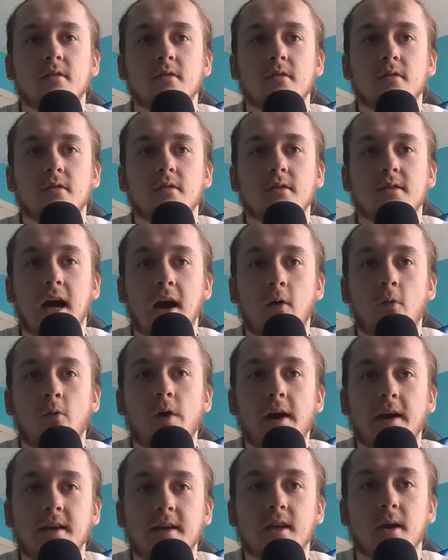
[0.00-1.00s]

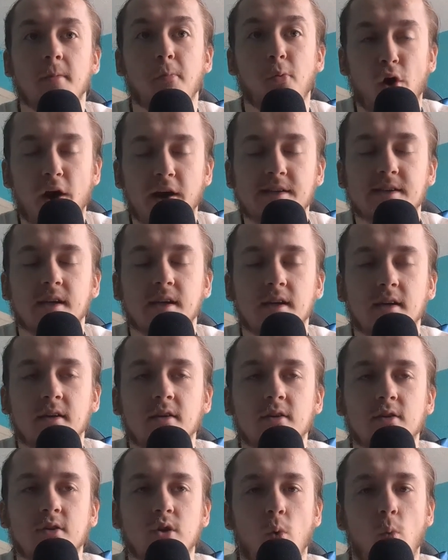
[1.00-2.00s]
downright depressing
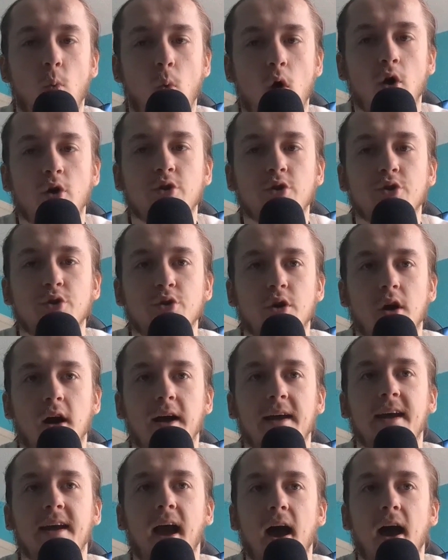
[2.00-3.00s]
to watch a
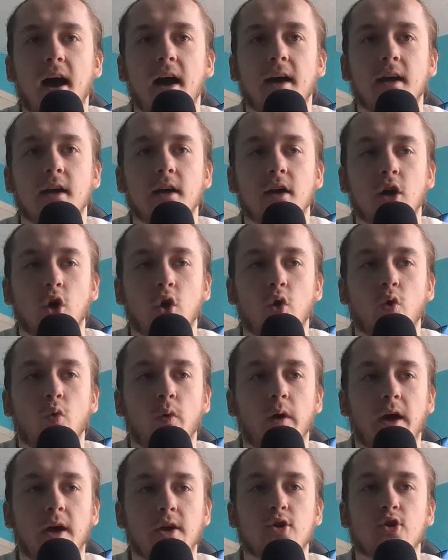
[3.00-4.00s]
guy who
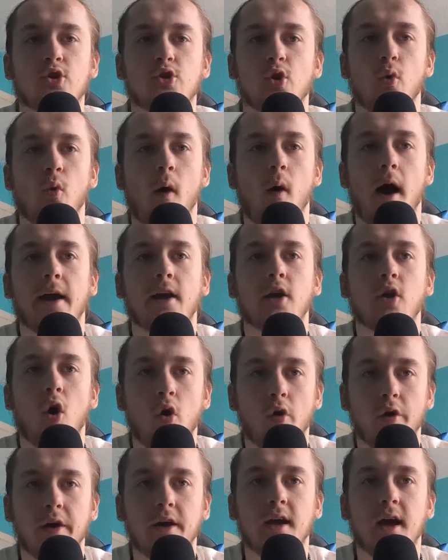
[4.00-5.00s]
is so
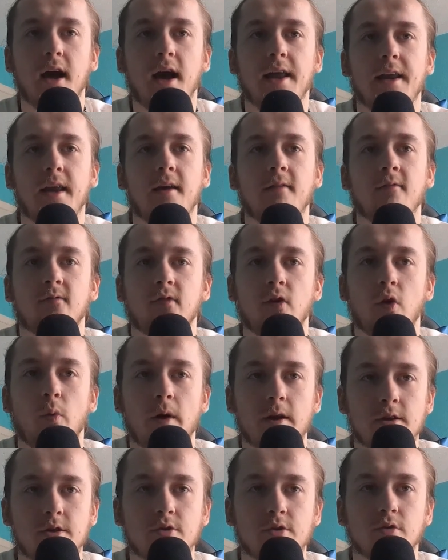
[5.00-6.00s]
iconic and
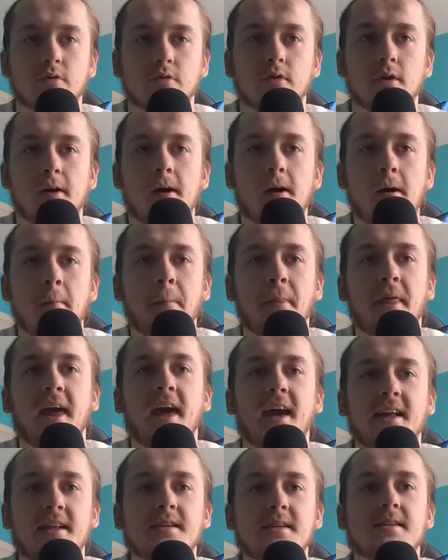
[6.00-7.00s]
influential
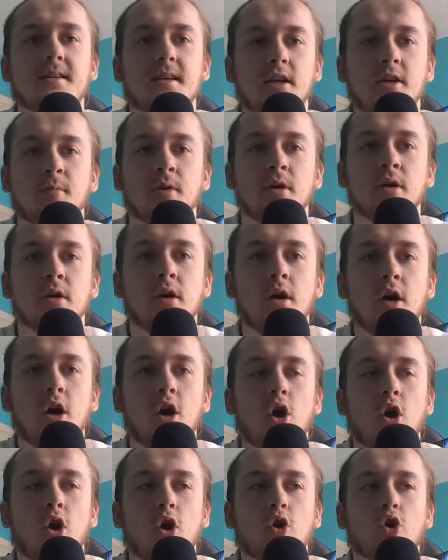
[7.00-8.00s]
in cinema
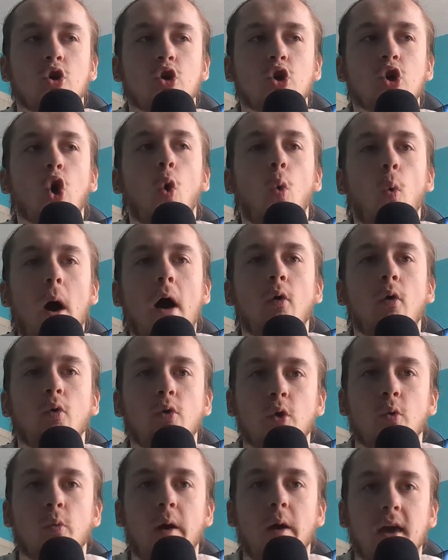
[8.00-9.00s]
go out
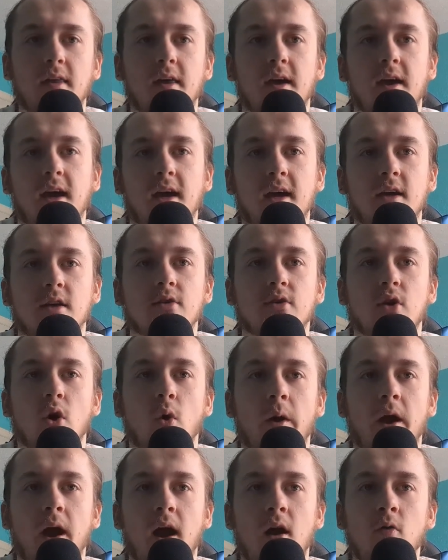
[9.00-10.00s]
the way that he is
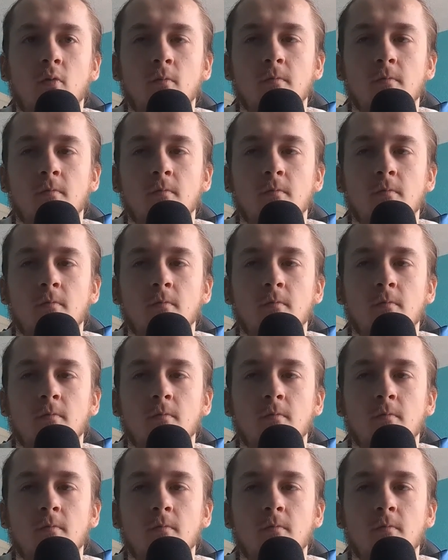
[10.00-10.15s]
going out.